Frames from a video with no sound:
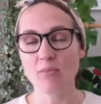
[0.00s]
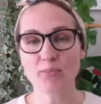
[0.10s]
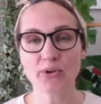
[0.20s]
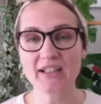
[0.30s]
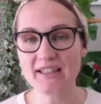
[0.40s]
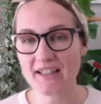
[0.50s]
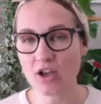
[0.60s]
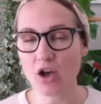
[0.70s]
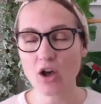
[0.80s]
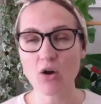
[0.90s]

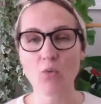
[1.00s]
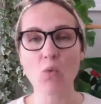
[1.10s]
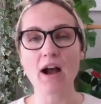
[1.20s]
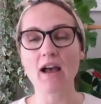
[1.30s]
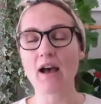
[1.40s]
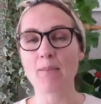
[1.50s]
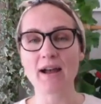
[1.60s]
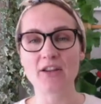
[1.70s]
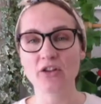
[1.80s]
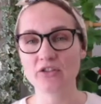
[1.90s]
prettier, why am
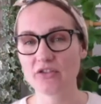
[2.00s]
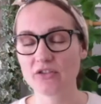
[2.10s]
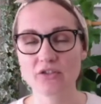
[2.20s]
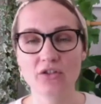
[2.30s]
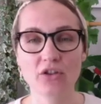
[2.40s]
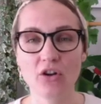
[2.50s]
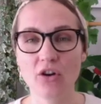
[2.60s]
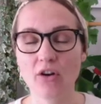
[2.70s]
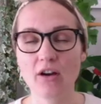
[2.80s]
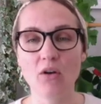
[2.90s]
I not,
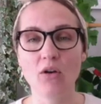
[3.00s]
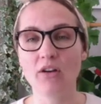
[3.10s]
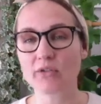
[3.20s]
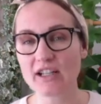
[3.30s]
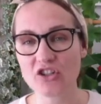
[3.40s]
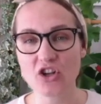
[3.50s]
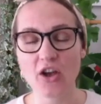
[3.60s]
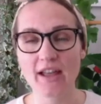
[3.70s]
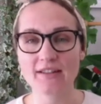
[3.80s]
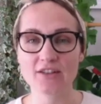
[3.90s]
richer,
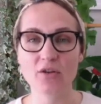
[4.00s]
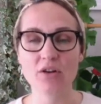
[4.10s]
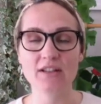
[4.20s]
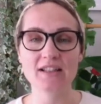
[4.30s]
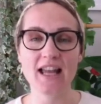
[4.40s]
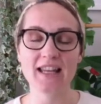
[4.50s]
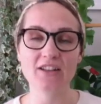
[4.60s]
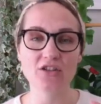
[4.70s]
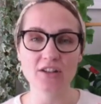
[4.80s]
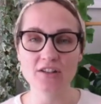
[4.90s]
and so on, it's like
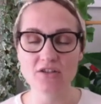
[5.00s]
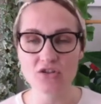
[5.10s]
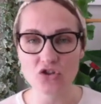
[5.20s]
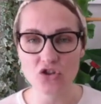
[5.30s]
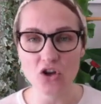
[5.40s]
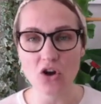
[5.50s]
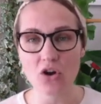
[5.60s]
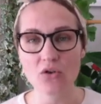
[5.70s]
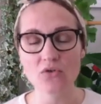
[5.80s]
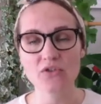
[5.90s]
it just
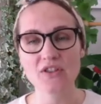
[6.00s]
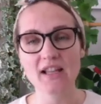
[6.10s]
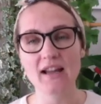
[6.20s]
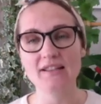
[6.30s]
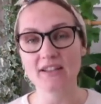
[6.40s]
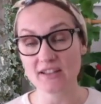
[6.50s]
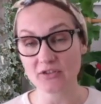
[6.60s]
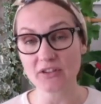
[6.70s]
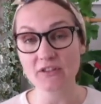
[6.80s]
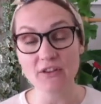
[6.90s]
shows that there is
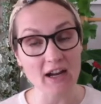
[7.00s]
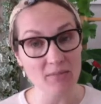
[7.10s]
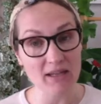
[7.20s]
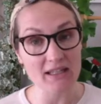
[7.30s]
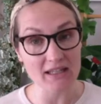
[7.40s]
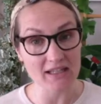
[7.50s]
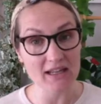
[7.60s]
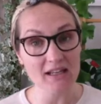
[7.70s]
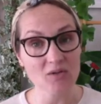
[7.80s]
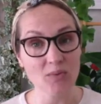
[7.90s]
refinement
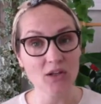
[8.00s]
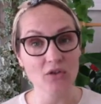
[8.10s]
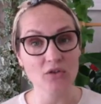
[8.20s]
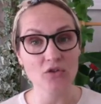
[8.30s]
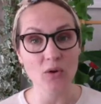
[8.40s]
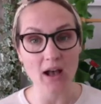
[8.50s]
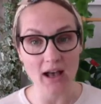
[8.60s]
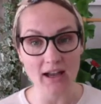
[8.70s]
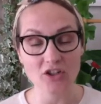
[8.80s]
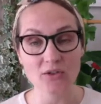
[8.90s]
needed, because you are
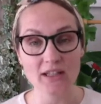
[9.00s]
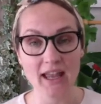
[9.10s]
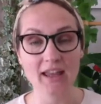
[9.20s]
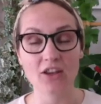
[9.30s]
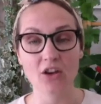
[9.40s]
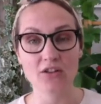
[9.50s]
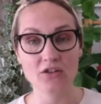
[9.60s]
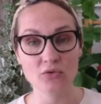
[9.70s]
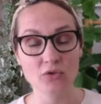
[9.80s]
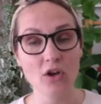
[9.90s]
actually anchored
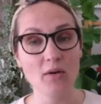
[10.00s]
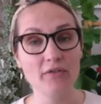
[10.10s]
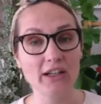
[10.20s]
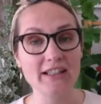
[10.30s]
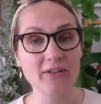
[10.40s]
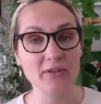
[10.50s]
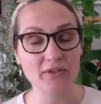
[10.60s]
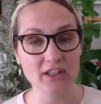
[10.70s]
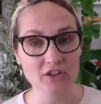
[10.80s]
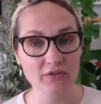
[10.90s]
into lower fractal
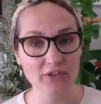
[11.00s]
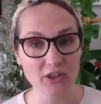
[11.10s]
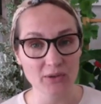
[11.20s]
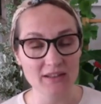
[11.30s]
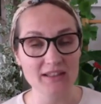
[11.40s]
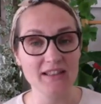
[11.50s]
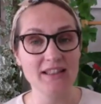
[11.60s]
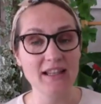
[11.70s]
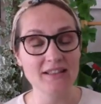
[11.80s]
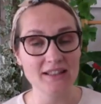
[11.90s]
reflection frequency
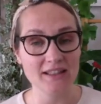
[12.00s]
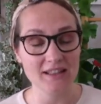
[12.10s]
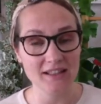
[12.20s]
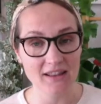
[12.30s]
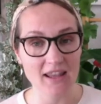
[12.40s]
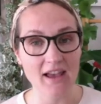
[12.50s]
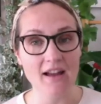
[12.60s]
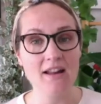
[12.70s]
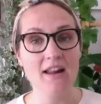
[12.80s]
density there,